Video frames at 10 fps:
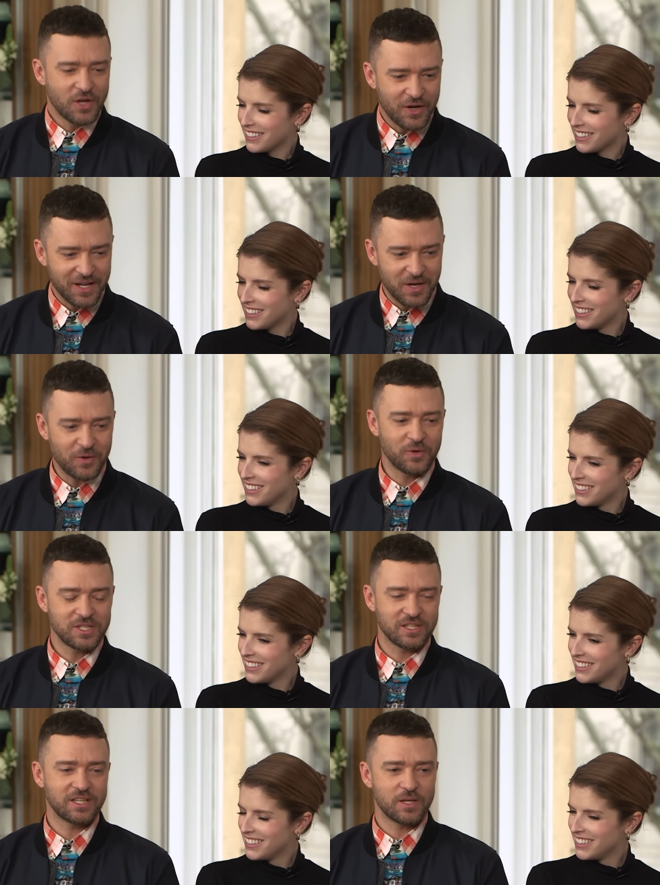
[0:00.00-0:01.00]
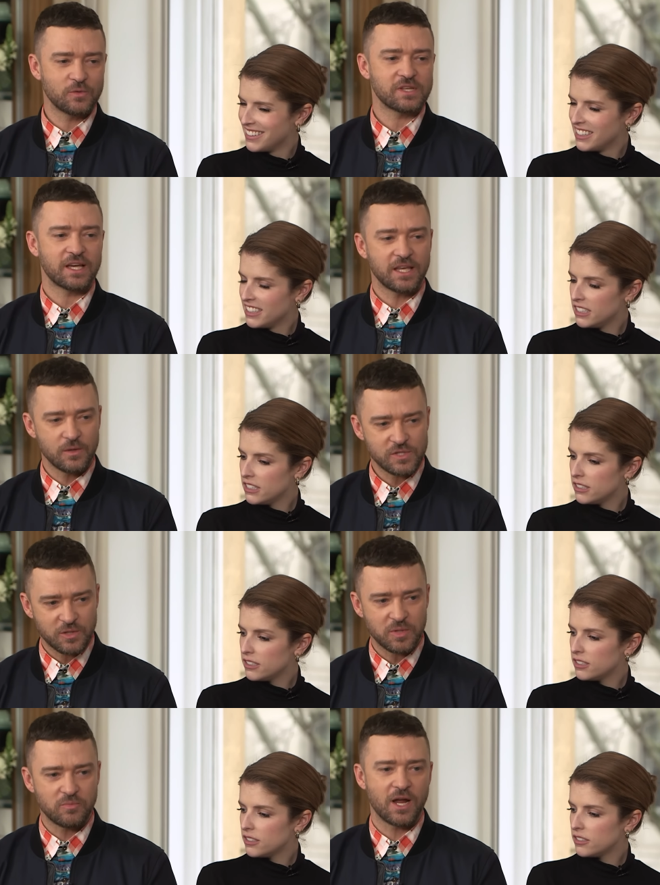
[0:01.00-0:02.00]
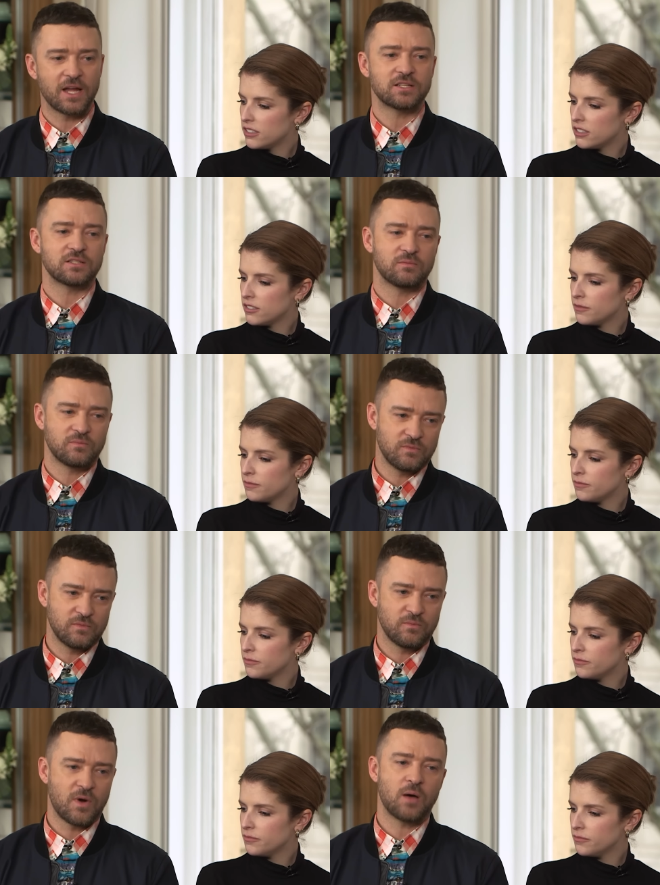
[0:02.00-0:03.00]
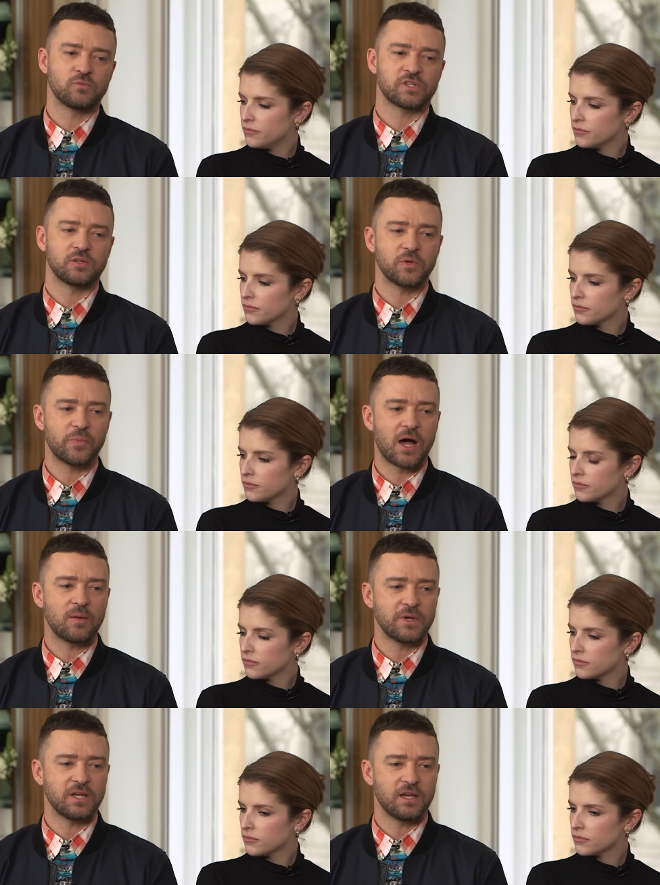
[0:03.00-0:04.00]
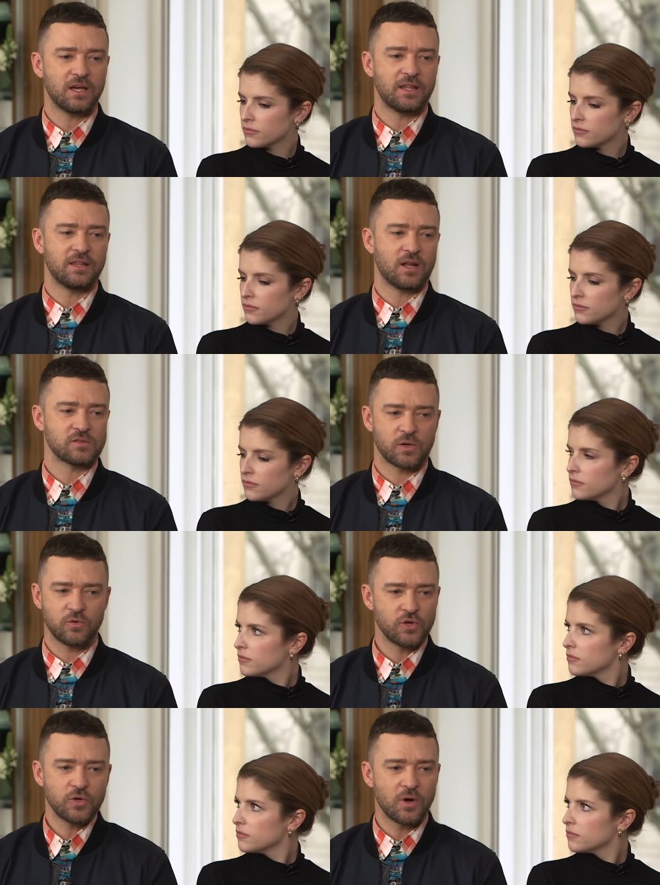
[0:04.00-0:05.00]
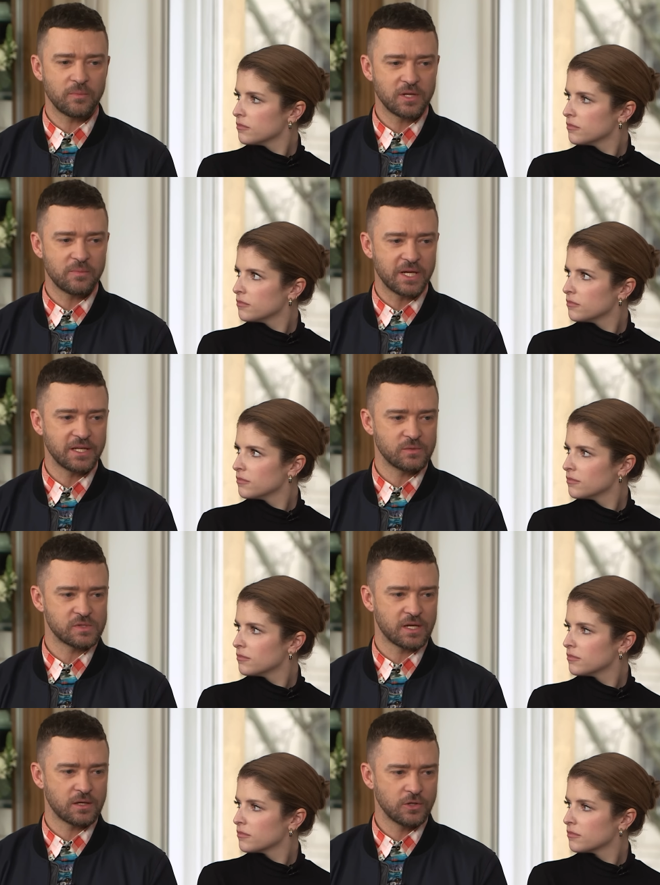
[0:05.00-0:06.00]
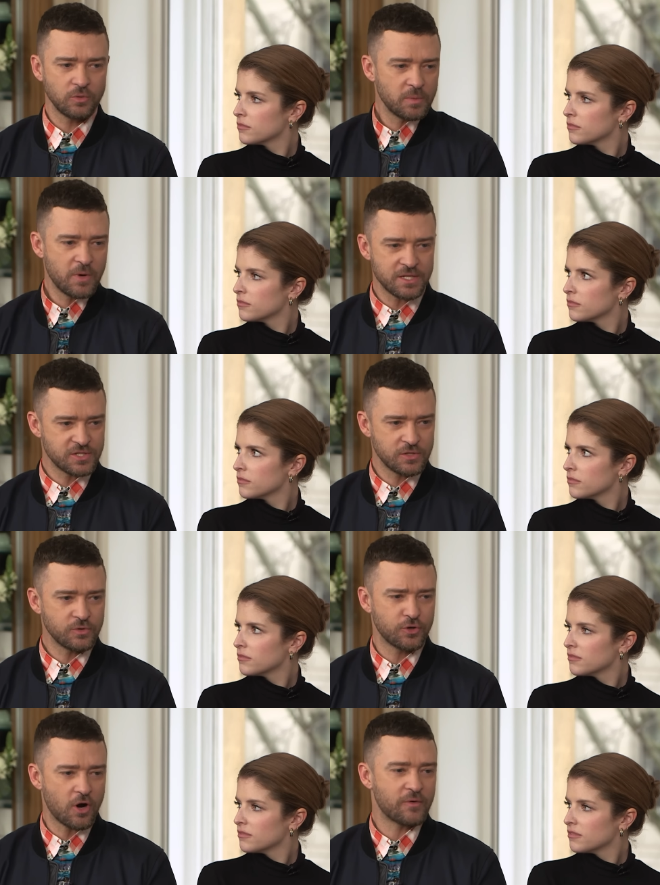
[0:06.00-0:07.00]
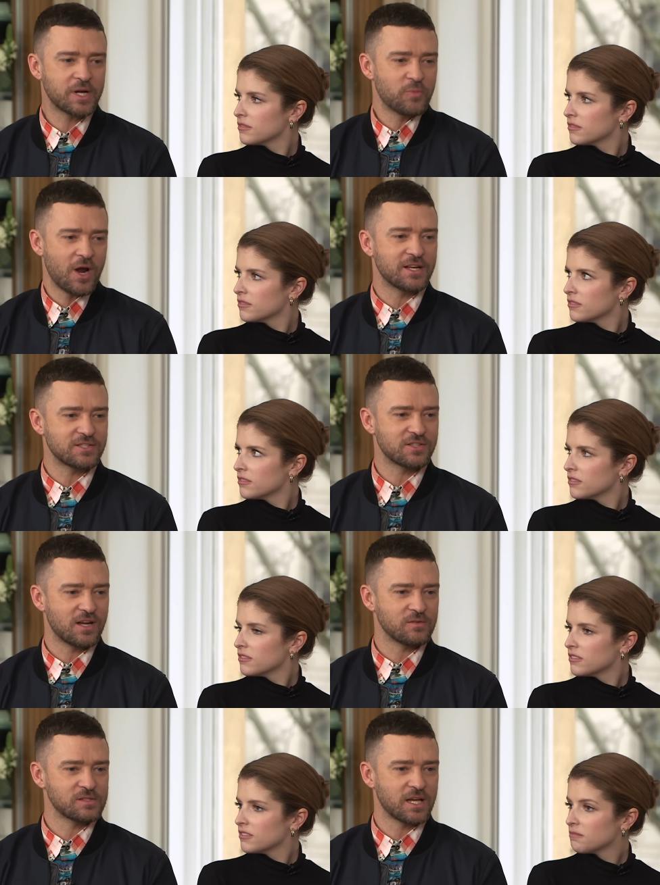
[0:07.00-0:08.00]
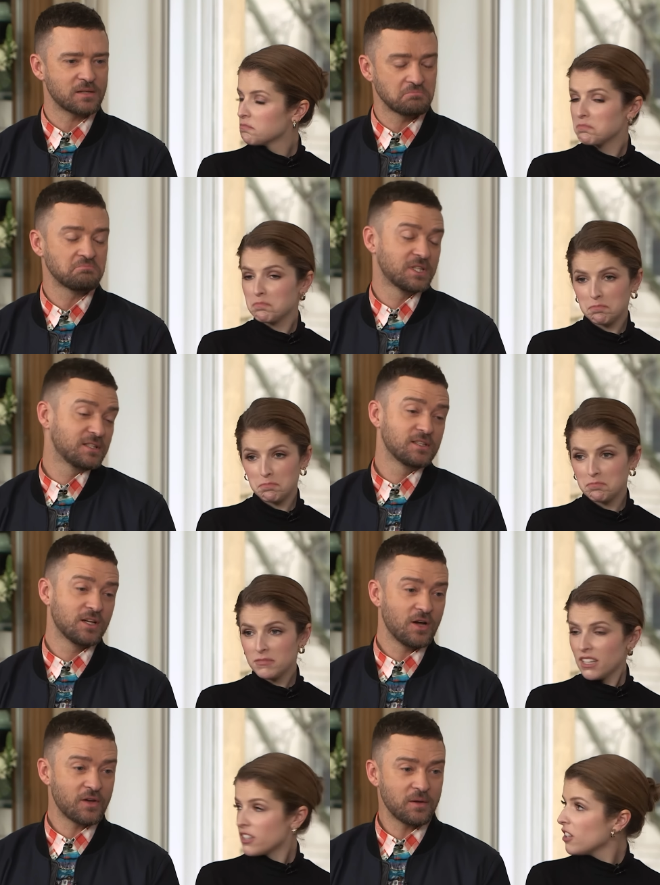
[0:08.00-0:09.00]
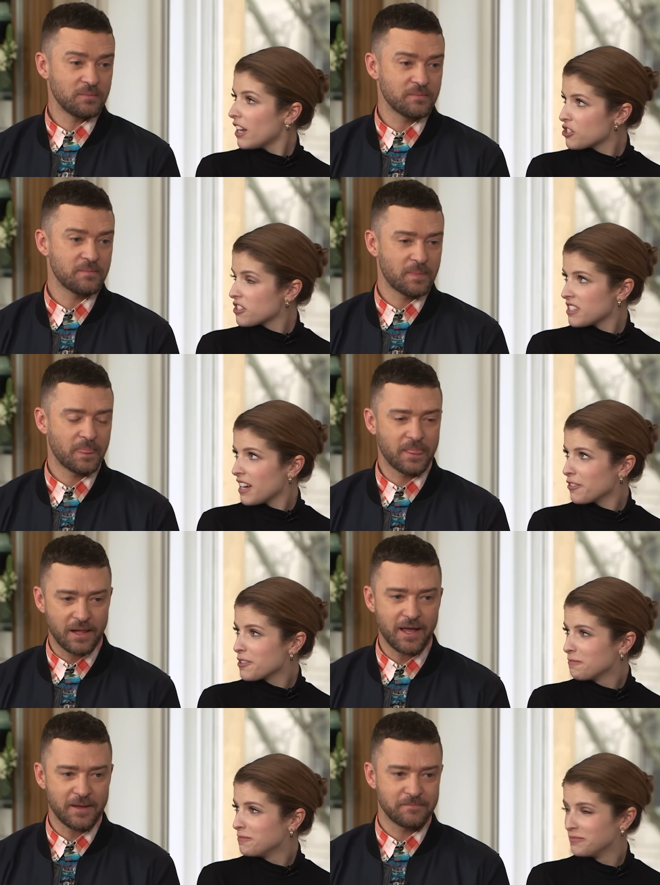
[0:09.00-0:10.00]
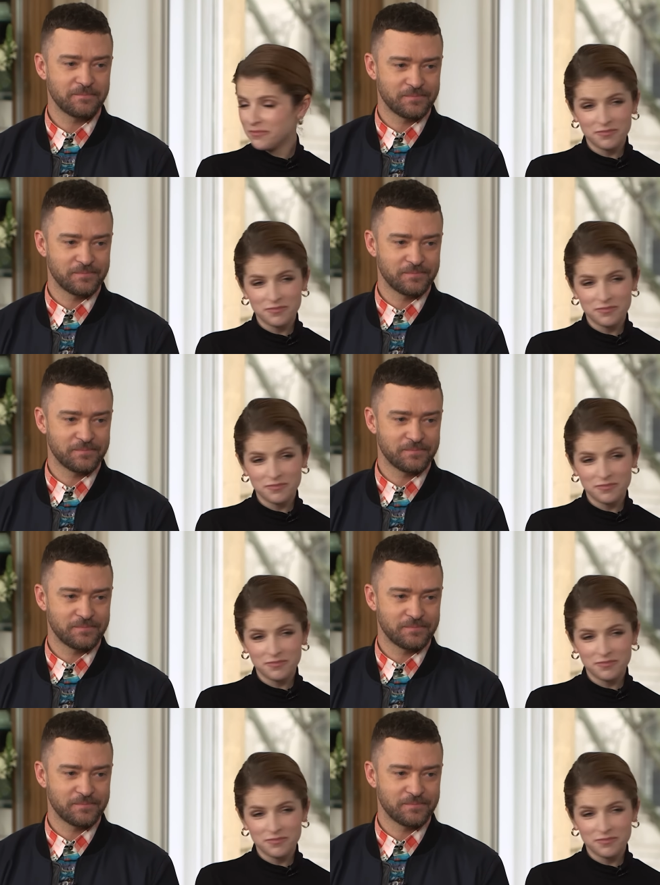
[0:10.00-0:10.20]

Speaker 1: No, originally he was like he was gonna be Branch and Mom was gonna be Poppy, and then I was like, "Well, who do you want me to be?" And he was like, "You'll be Branch too. You're already Branch." I was like, "Okay." The logic is sound. Yeah, That is